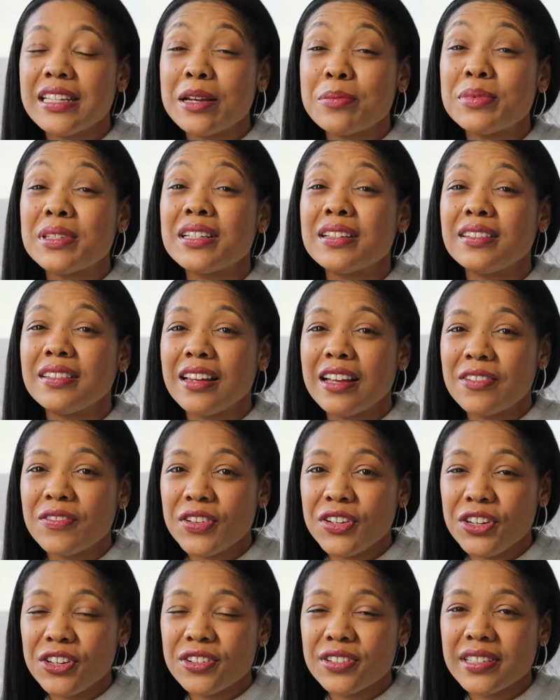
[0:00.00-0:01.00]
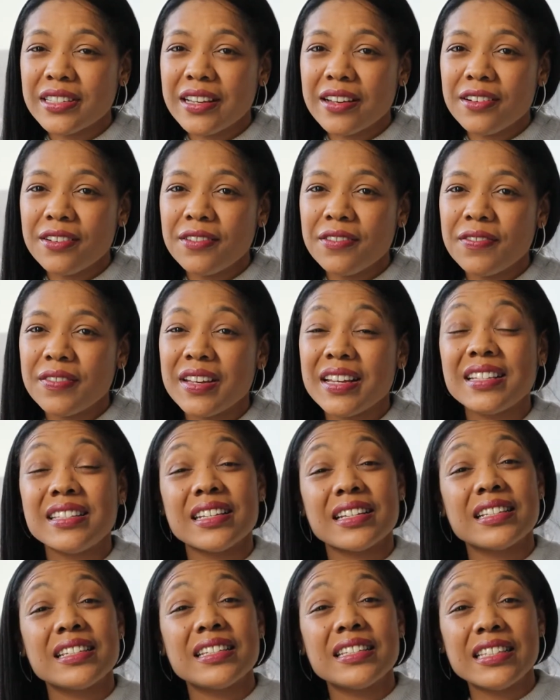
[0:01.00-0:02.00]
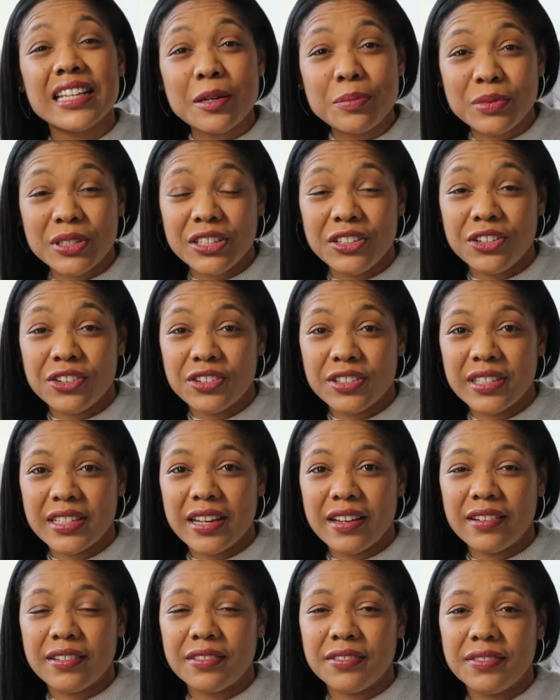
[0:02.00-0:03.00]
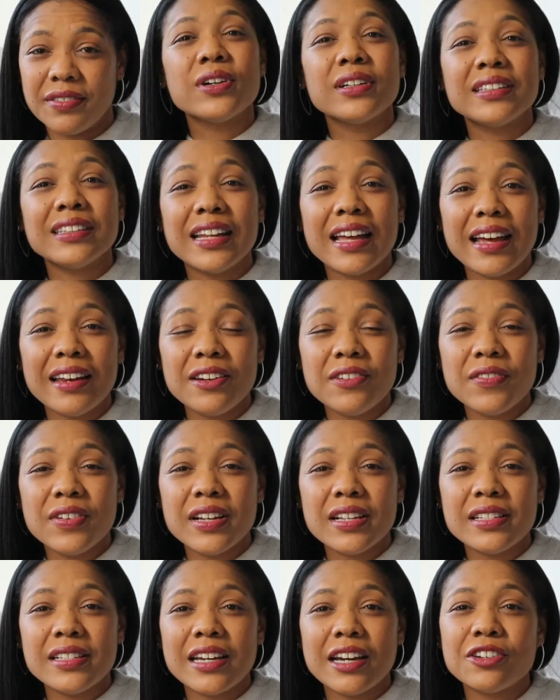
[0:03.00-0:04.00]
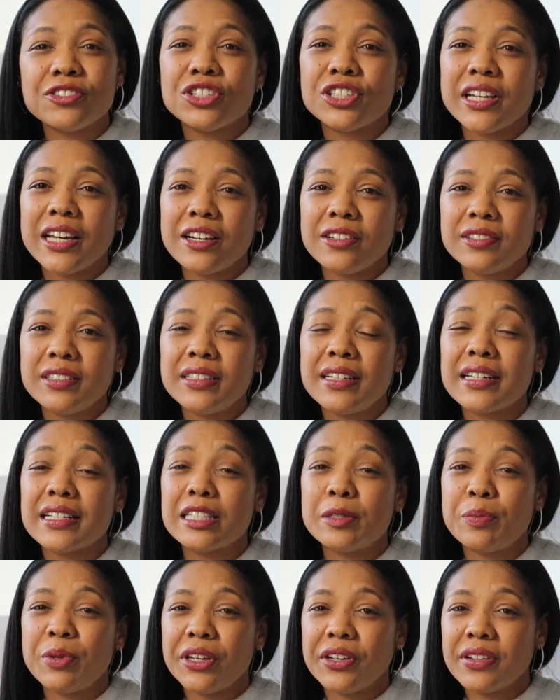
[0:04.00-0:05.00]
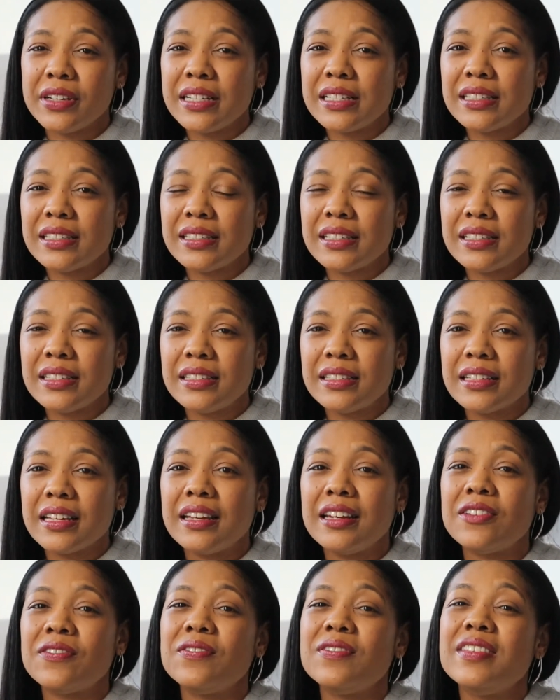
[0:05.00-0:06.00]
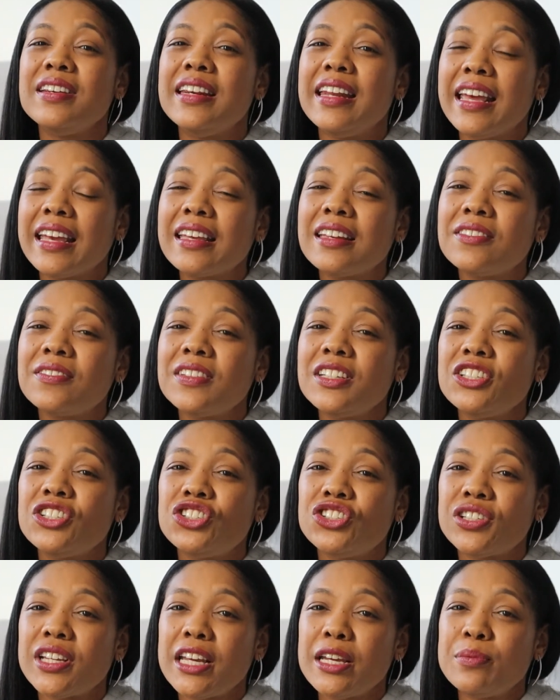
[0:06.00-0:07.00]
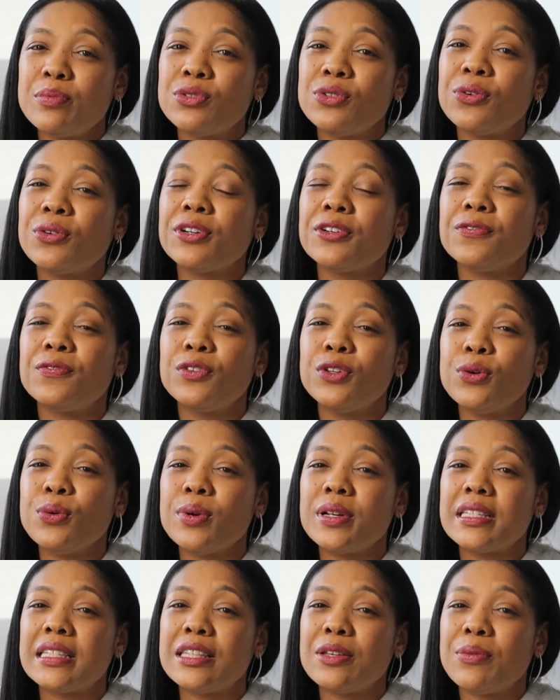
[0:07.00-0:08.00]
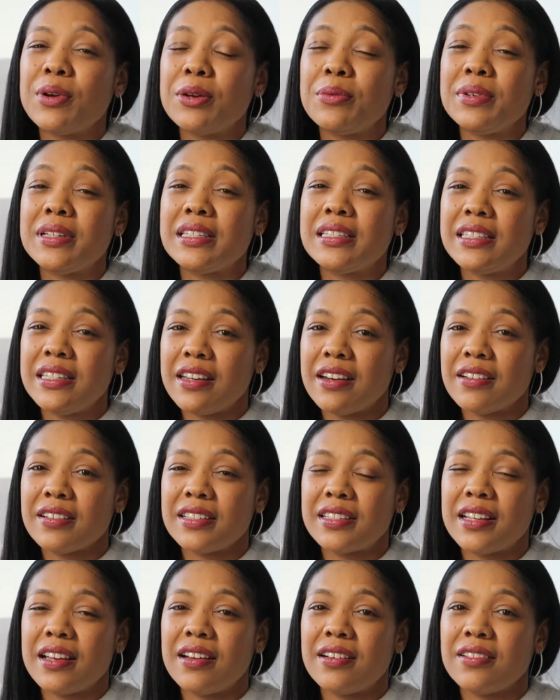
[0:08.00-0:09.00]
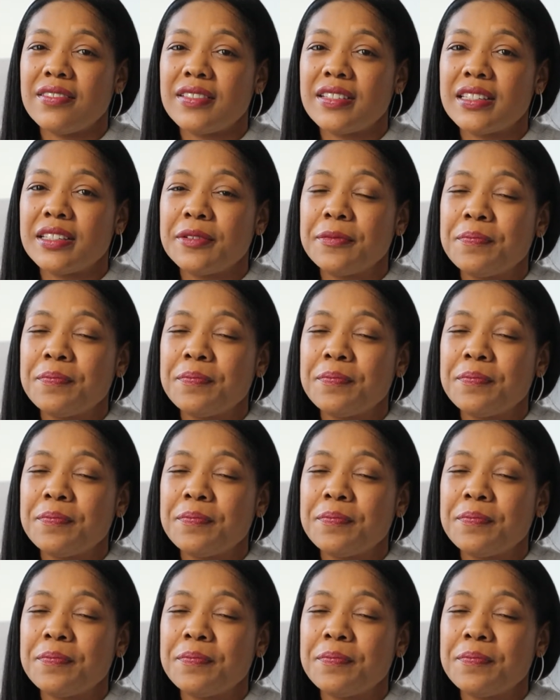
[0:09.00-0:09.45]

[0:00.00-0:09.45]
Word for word: step to loving yourself is accepting yourself. For a lot of us, our childhood experiences could have negatively shaped or influenced the way we see ourselves.